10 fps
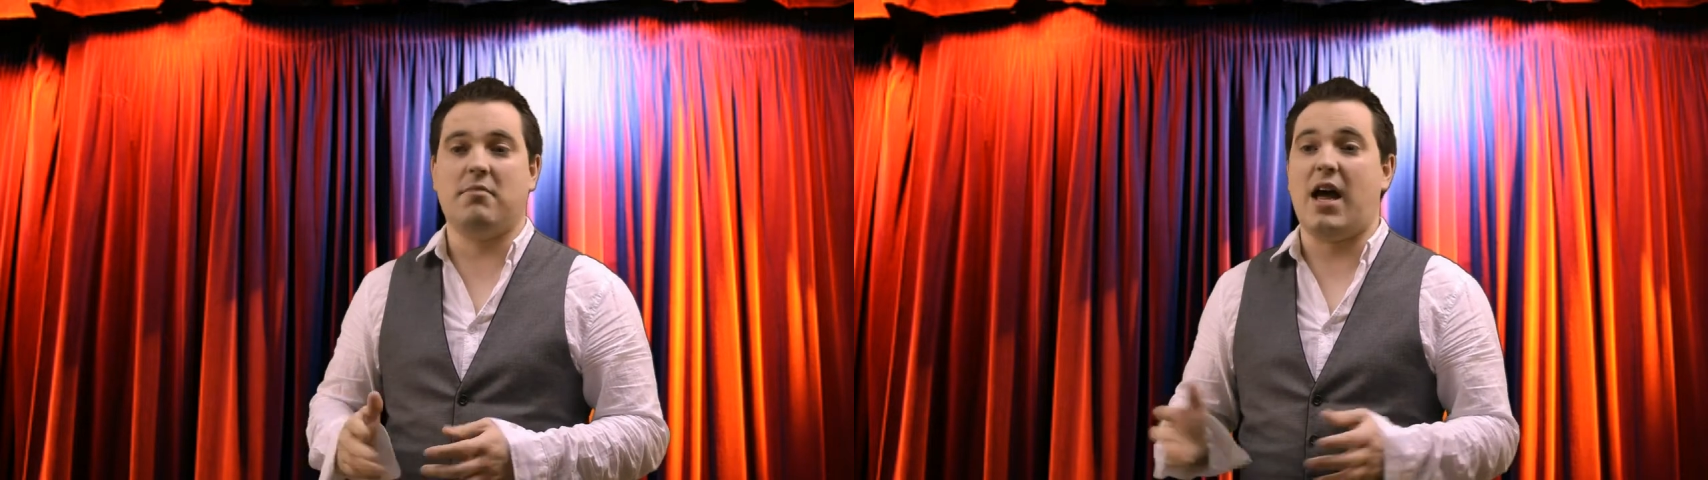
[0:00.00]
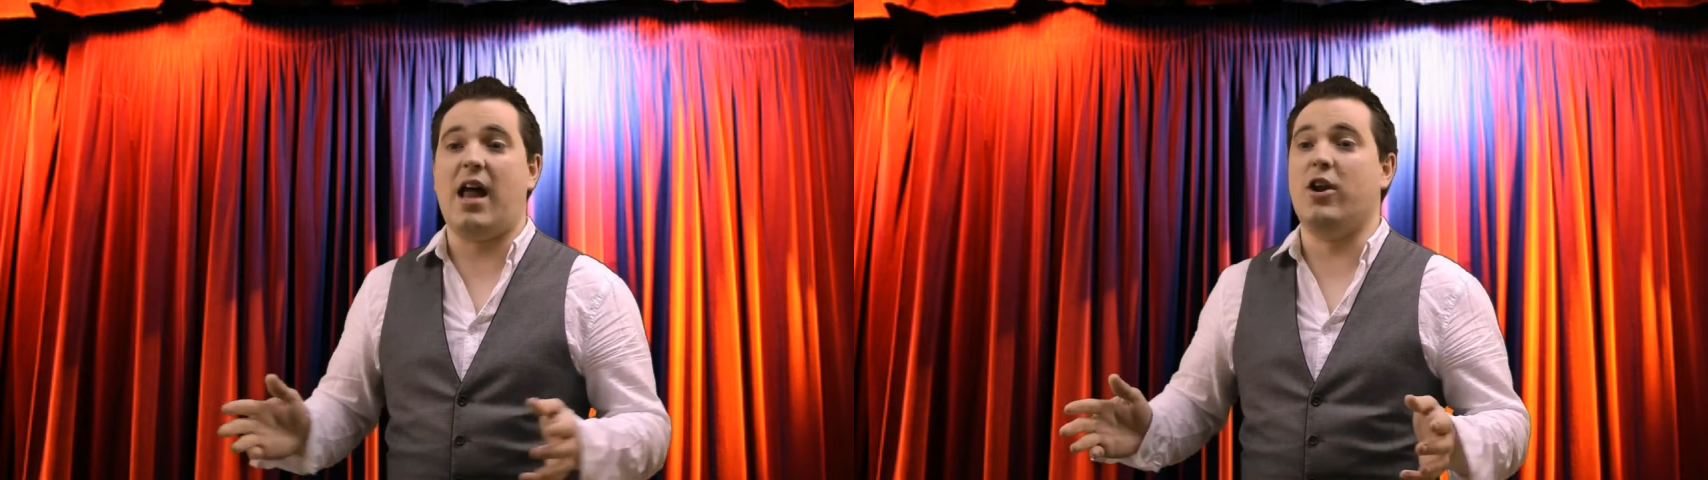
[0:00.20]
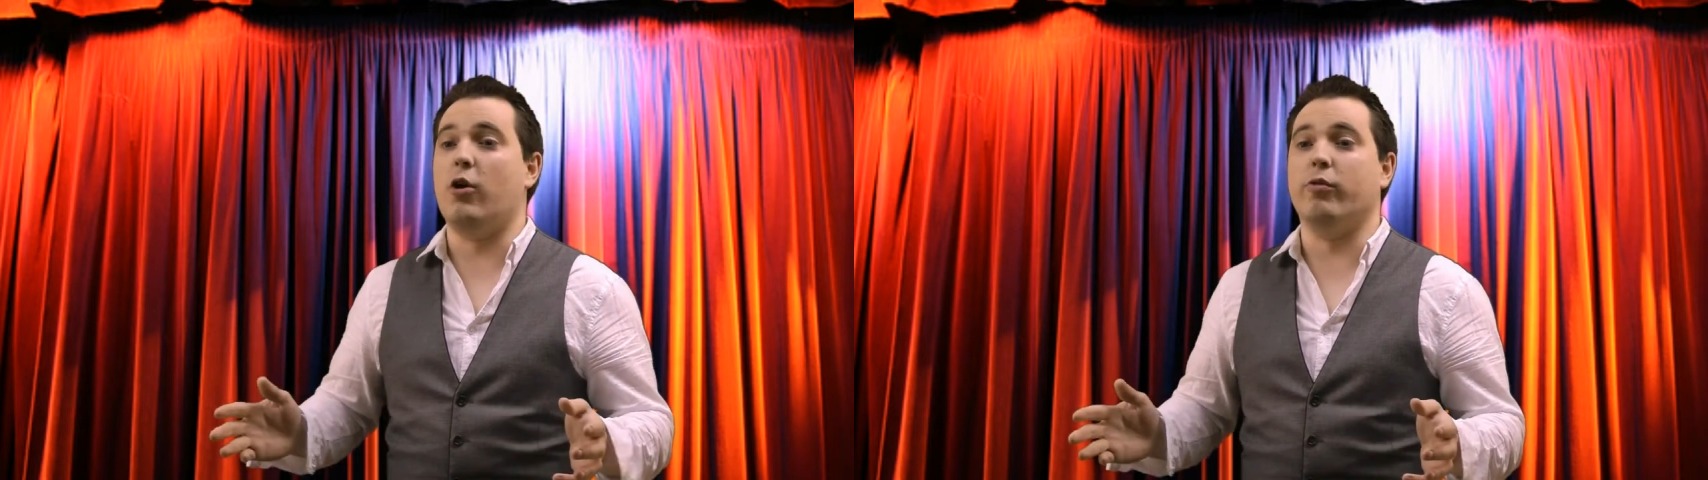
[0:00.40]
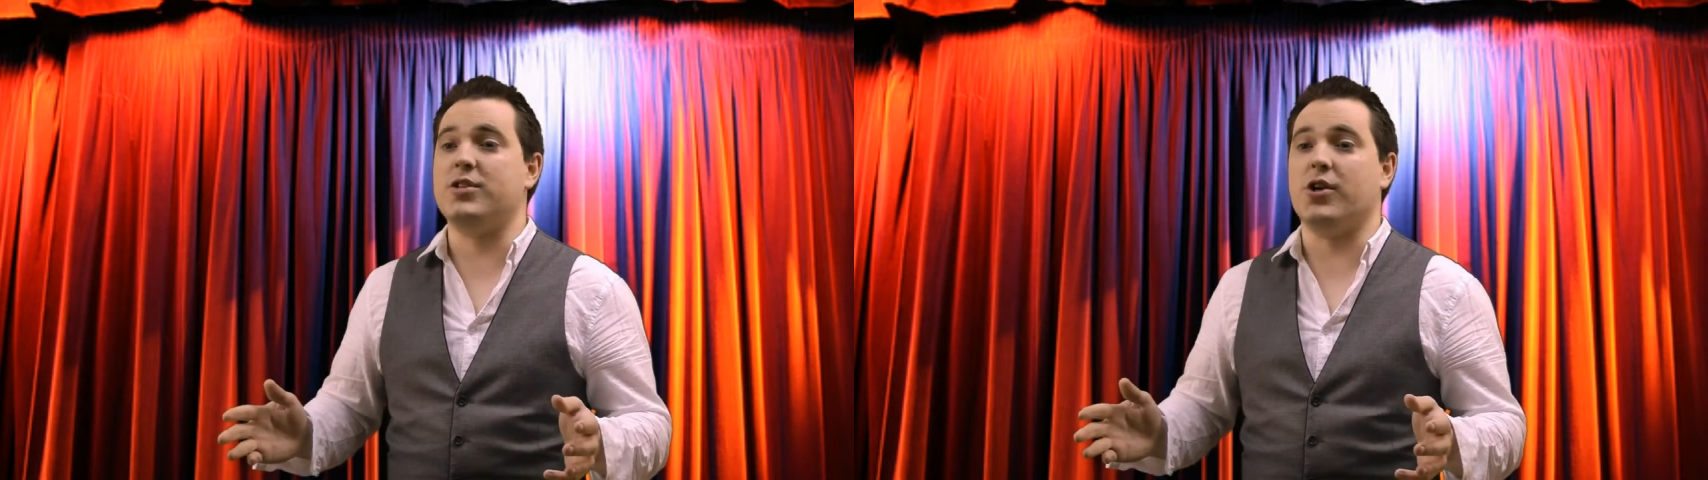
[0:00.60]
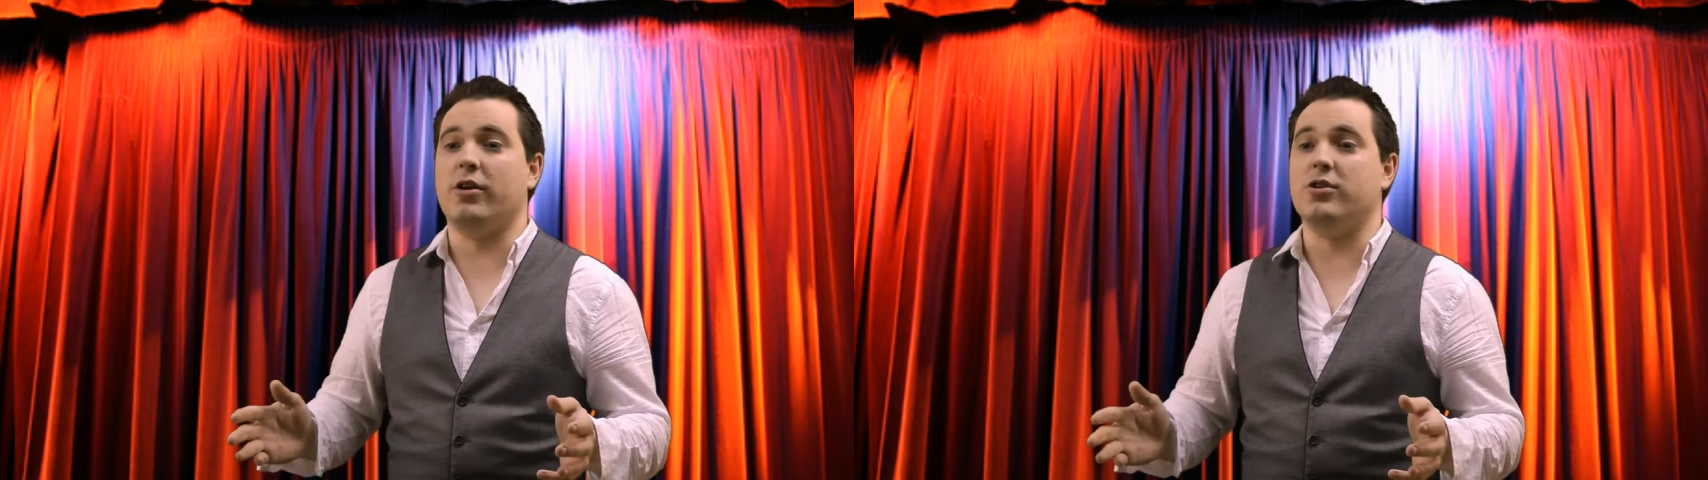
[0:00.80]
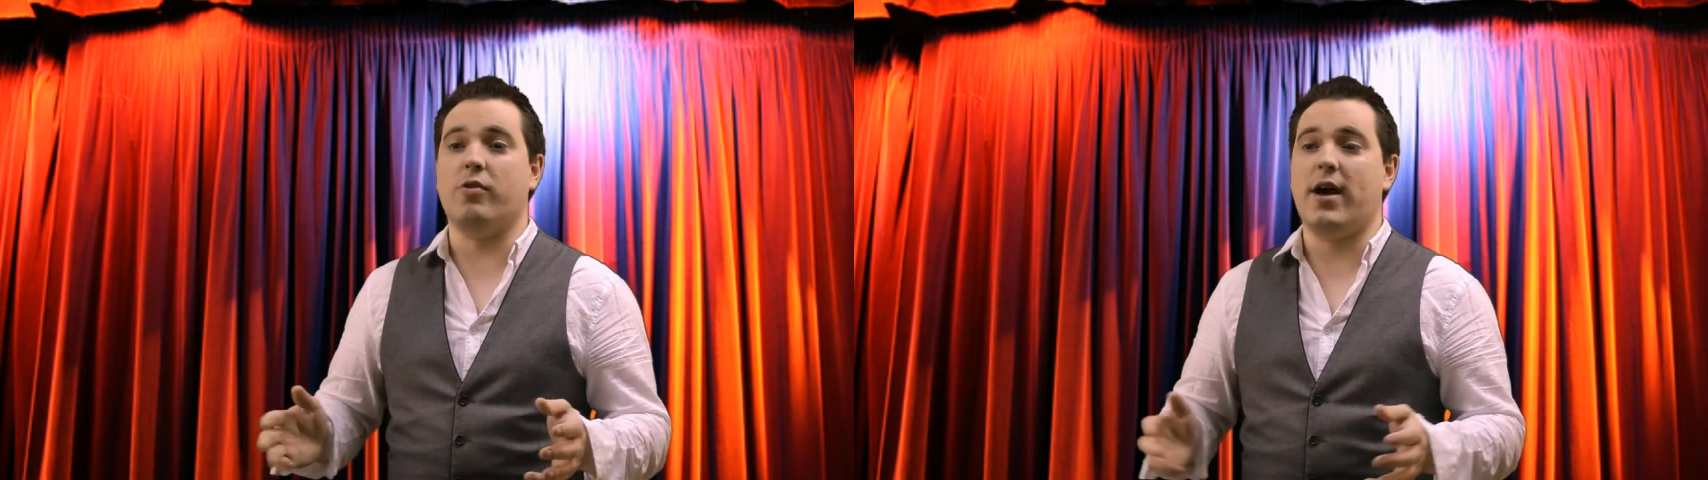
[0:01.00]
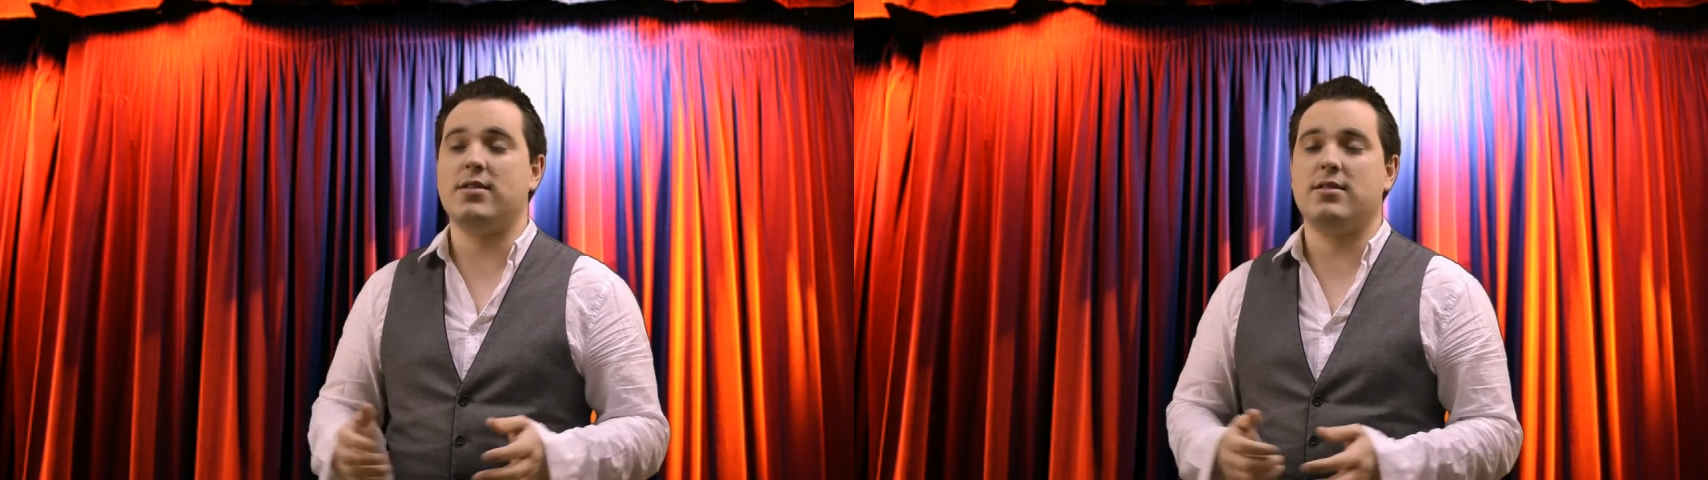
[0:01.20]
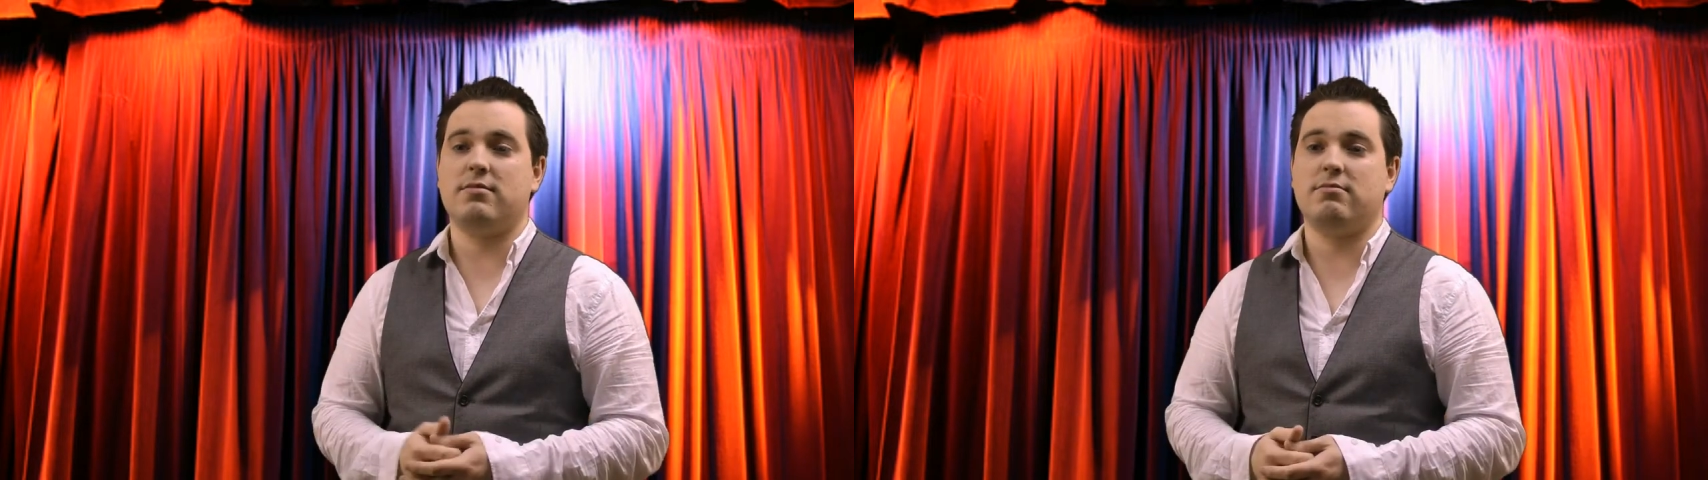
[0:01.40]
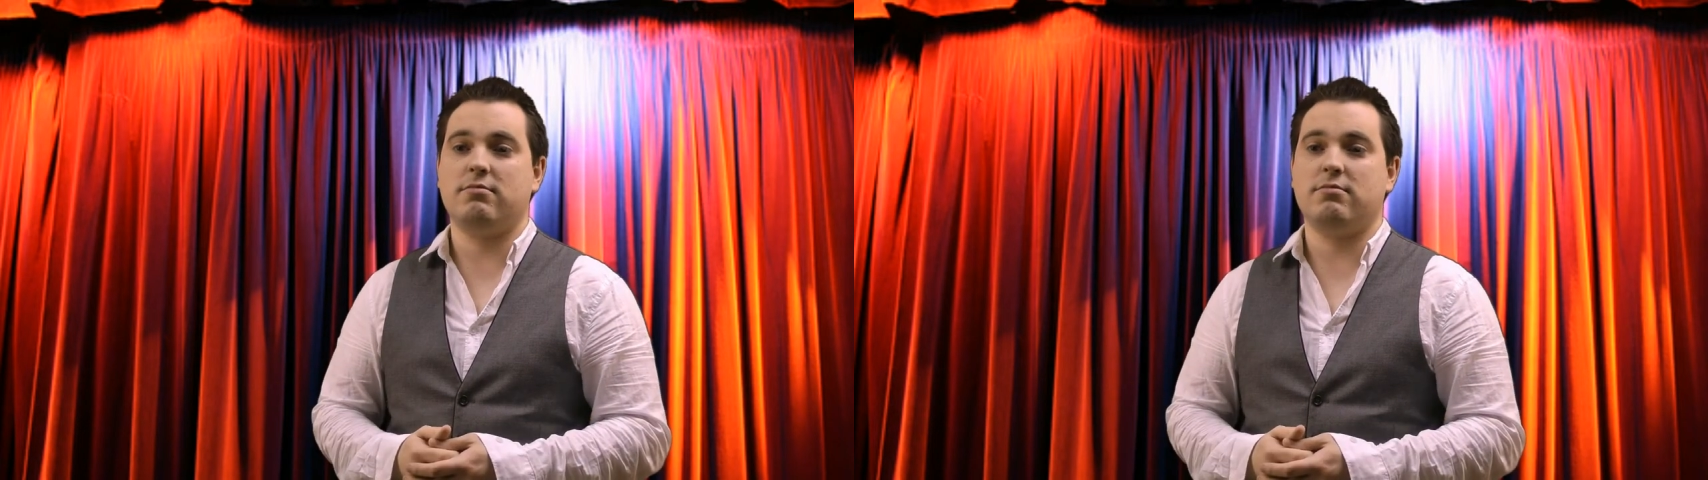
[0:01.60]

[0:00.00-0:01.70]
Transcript: and no return address.